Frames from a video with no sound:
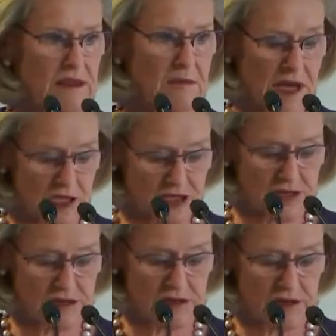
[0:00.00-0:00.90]

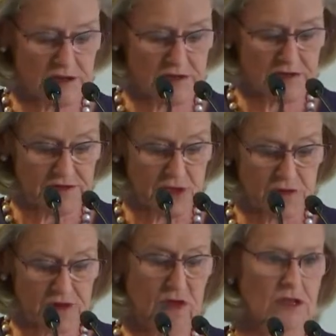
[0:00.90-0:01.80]
imagine the
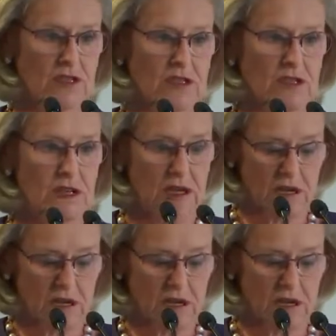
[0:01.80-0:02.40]
new futures